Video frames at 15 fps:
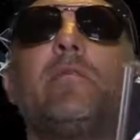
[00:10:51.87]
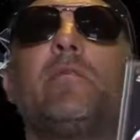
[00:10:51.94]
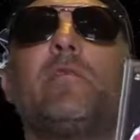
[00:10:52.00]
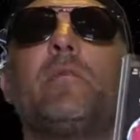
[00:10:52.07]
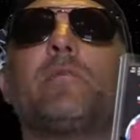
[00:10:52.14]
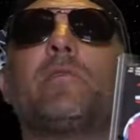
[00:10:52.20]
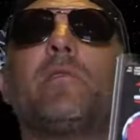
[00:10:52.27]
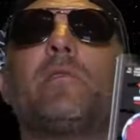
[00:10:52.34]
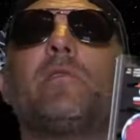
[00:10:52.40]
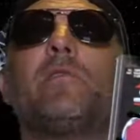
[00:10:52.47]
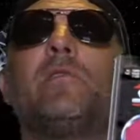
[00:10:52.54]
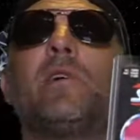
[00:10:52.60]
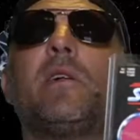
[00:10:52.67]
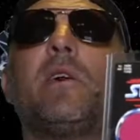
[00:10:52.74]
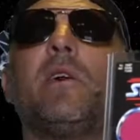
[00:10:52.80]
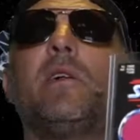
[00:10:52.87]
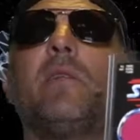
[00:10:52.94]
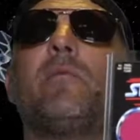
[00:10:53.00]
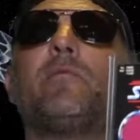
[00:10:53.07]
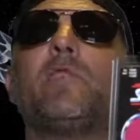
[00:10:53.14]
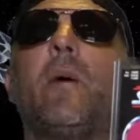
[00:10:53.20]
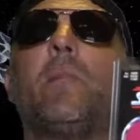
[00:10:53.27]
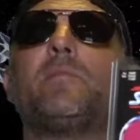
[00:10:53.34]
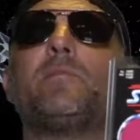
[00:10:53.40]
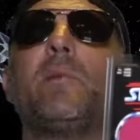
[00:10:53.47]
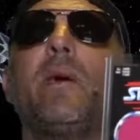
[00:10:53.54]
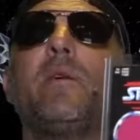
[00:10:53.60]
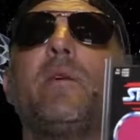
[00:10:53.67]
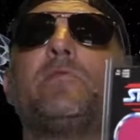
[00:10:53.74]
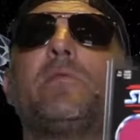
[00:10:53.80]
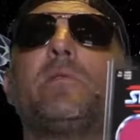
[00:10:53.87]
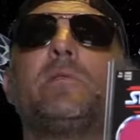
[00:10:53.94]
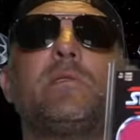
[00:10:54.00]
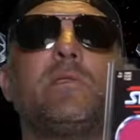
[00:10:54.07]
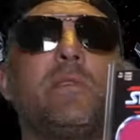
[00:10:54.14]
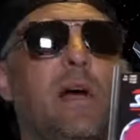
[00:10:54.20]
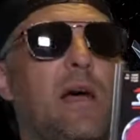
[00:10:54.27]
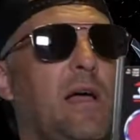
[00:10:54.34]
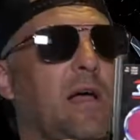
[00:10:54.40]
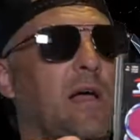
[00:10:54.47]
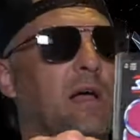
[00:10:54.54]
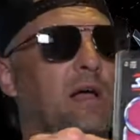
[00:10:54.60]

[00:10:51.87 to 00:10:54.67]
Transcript: from Return of the Jedi from Jabba's palace. You can see that.